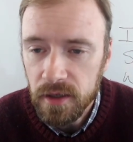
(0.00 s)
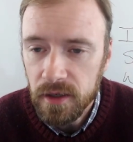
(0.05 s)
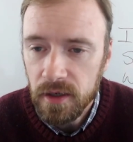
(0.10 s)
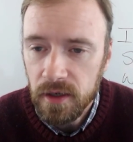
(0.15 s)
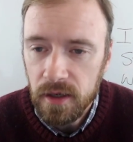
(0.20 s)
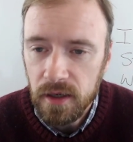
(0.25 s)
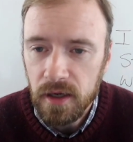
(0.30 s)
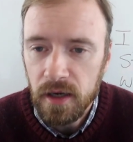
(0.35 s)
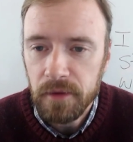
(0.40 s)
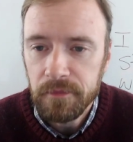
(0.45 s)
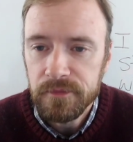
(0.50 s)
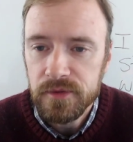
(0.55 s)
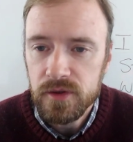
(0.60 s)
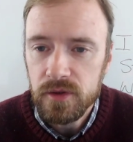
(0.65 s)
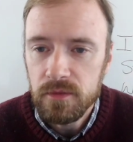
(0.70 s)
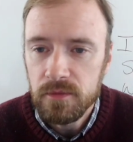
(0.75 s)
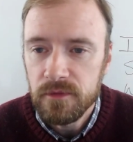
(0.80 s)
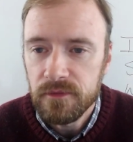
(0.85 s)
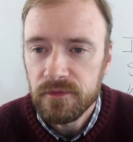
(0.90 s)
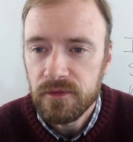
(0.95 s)
I'm
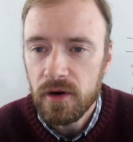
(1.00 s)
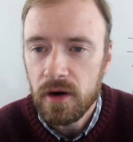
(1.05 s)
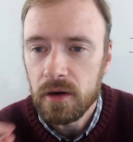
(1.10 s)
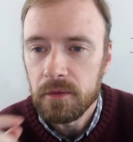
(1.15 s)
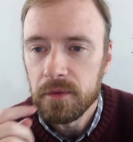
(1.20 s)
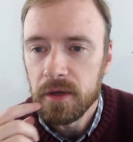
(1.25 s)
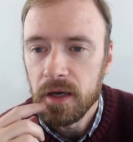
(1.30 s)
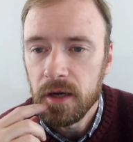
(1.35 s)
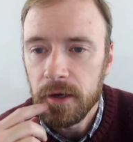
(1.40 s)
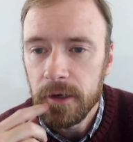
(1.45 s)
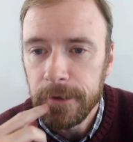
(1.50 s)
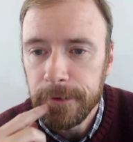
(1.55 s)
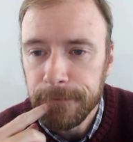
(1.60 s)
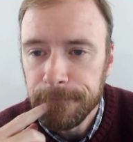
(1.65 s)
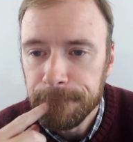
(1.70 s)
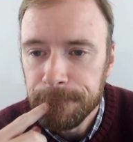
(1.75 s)
so far behind.